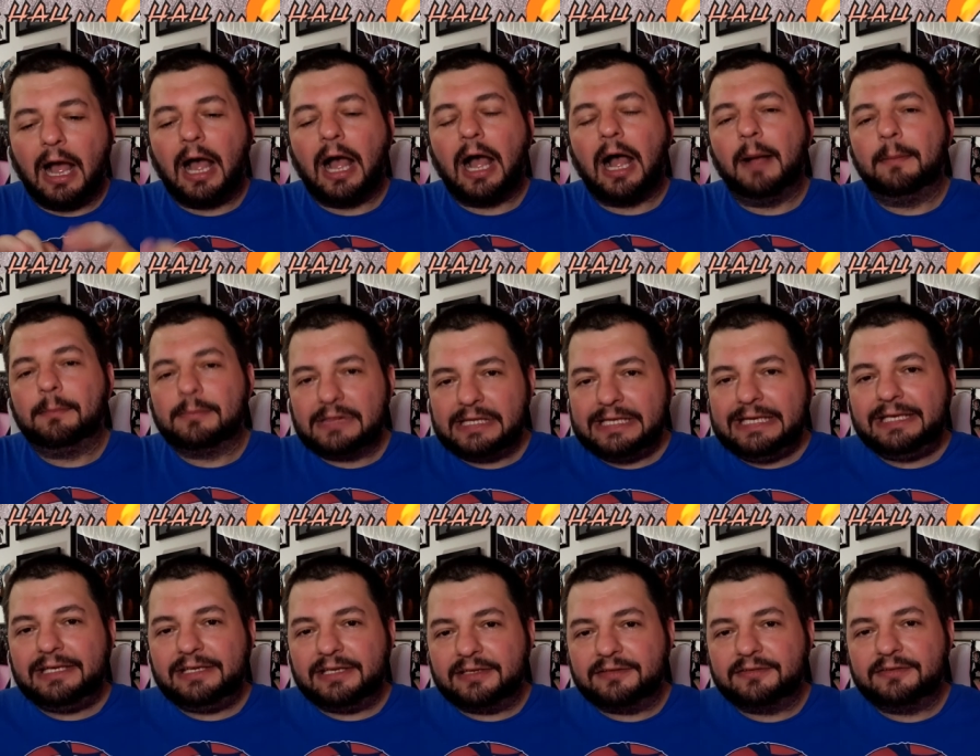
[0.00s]
I'm
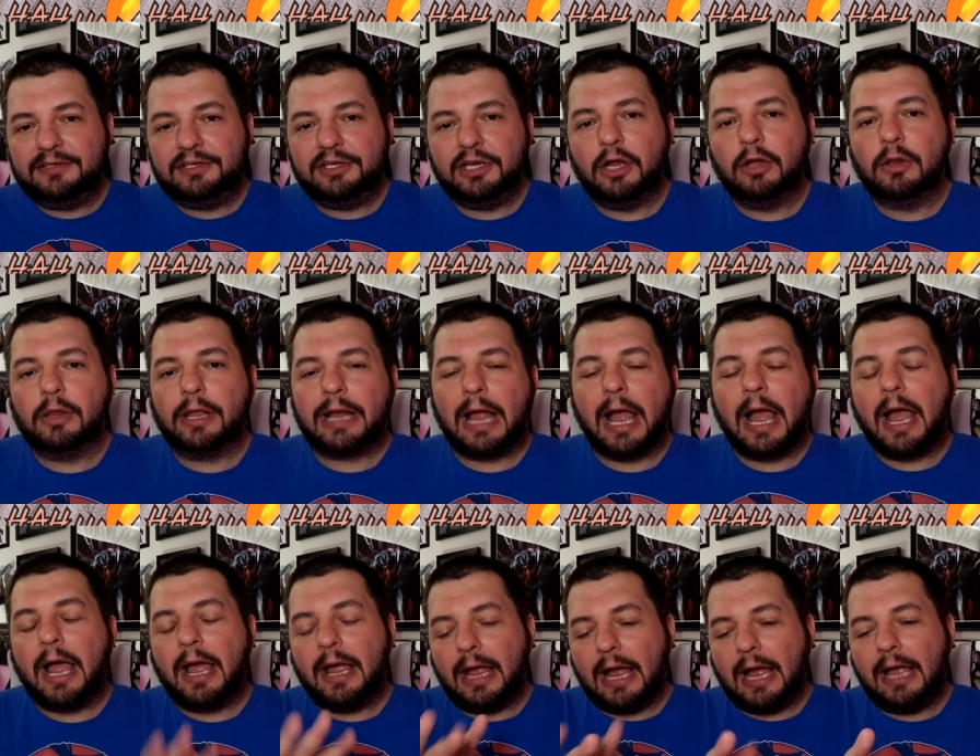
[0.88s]
lenient, you know, like
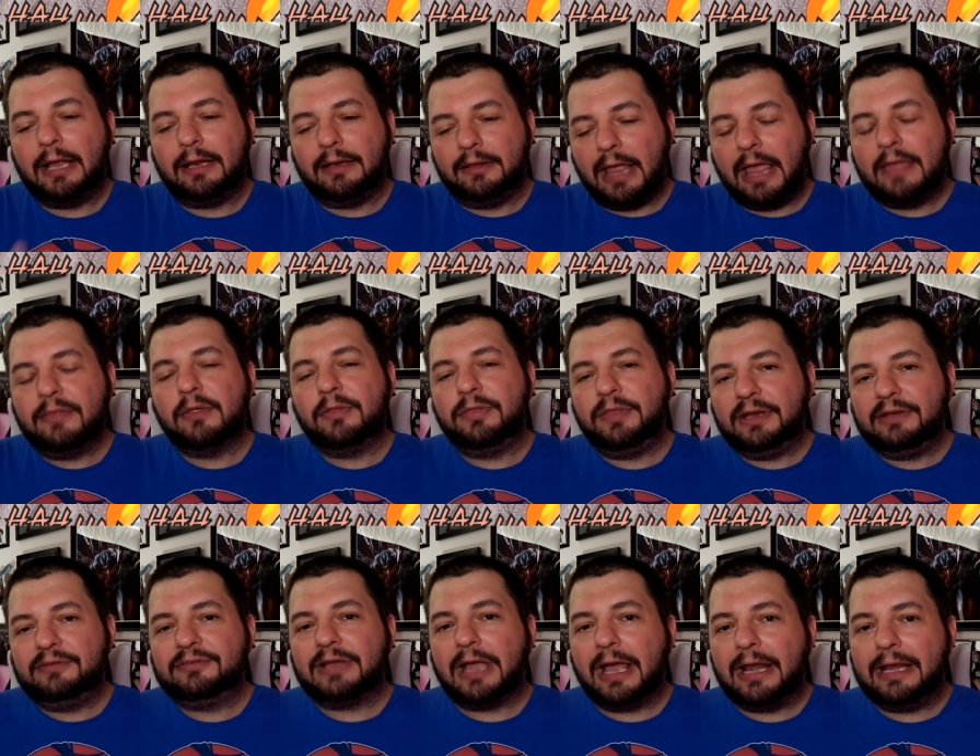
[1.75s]
I, I other
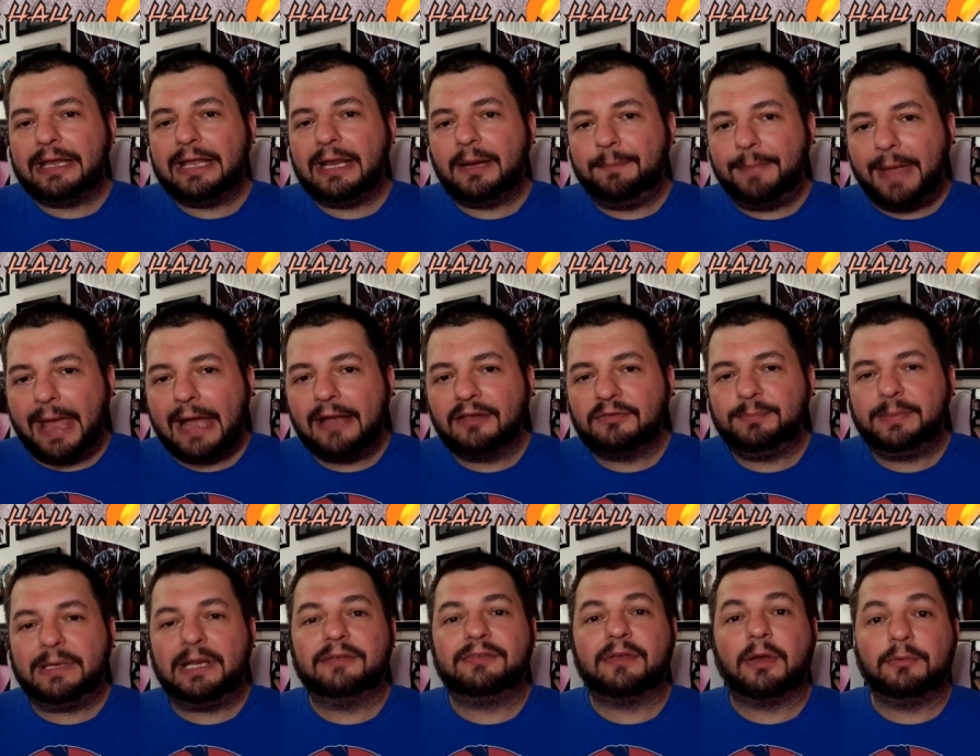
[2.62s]
things kind of get a pass
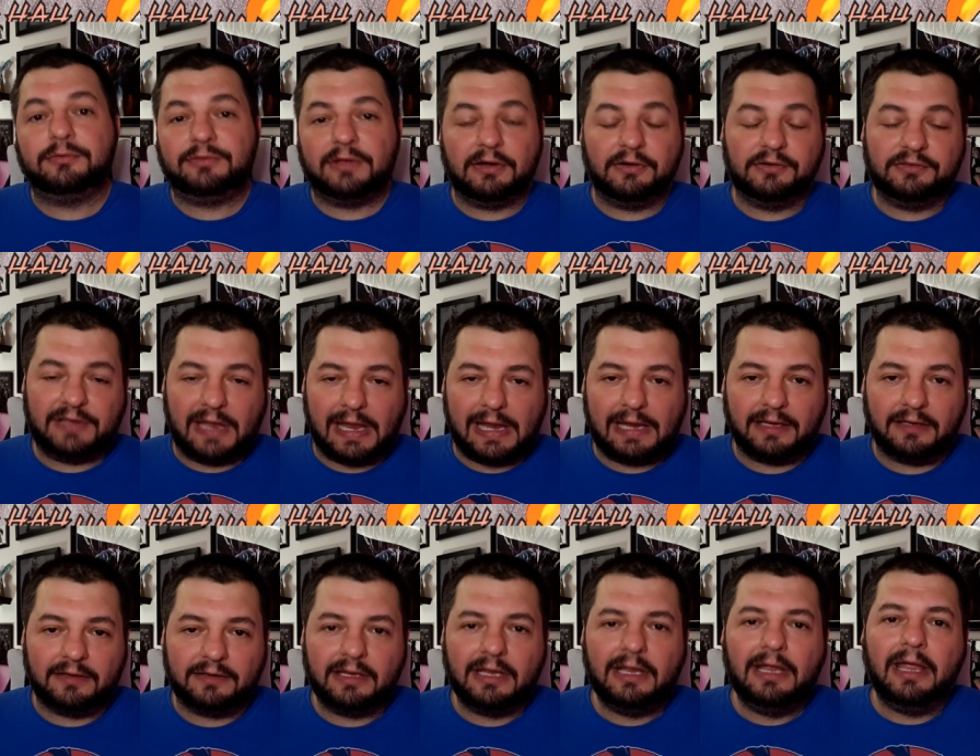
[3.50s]
because I was
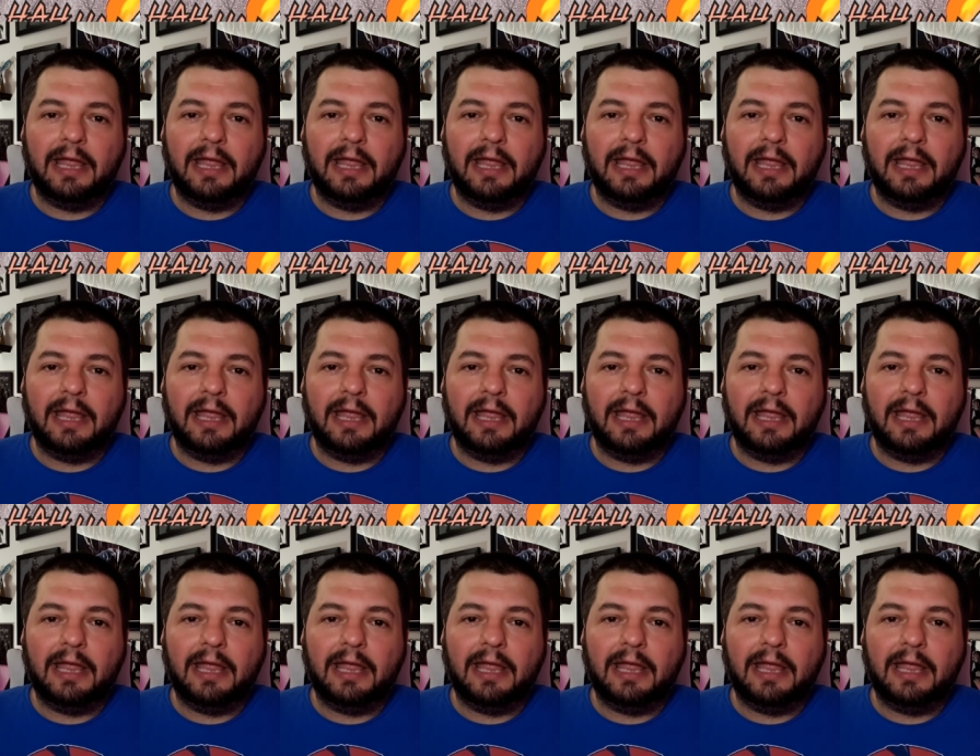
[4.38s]
entertained.